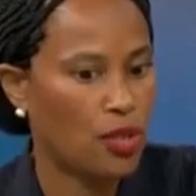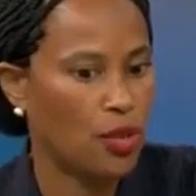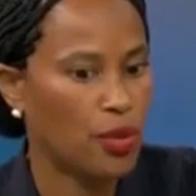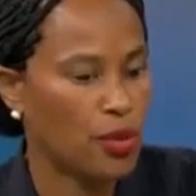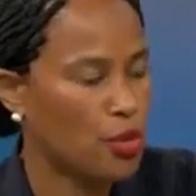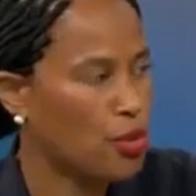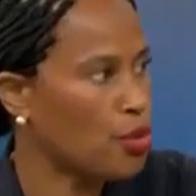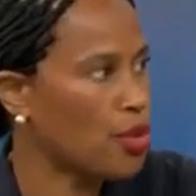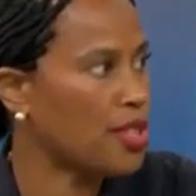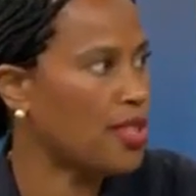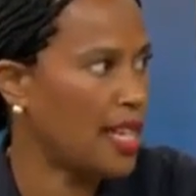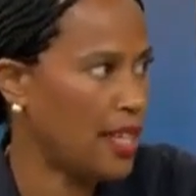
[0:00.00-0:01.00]
to ensure
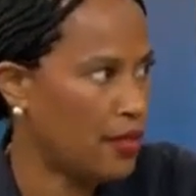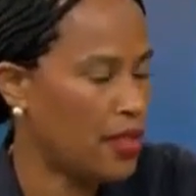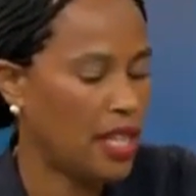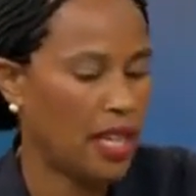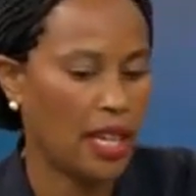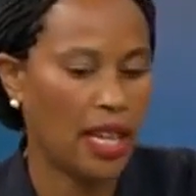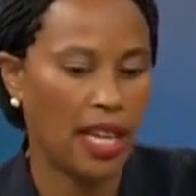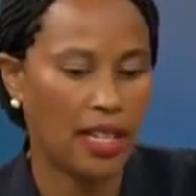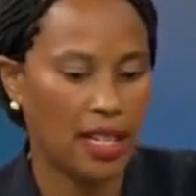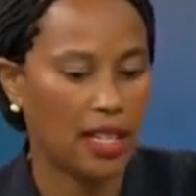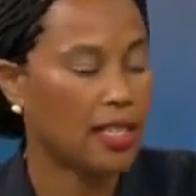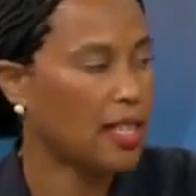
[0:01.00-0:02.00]
safety and
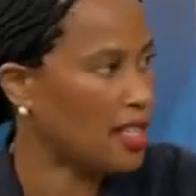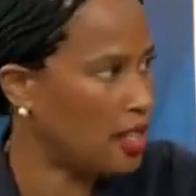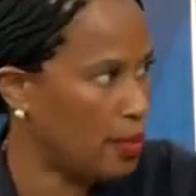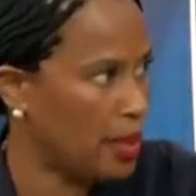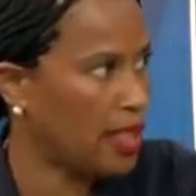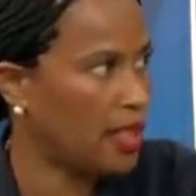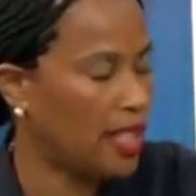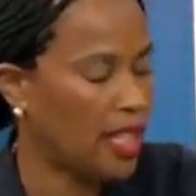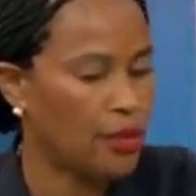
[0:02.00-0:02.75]
accessibility,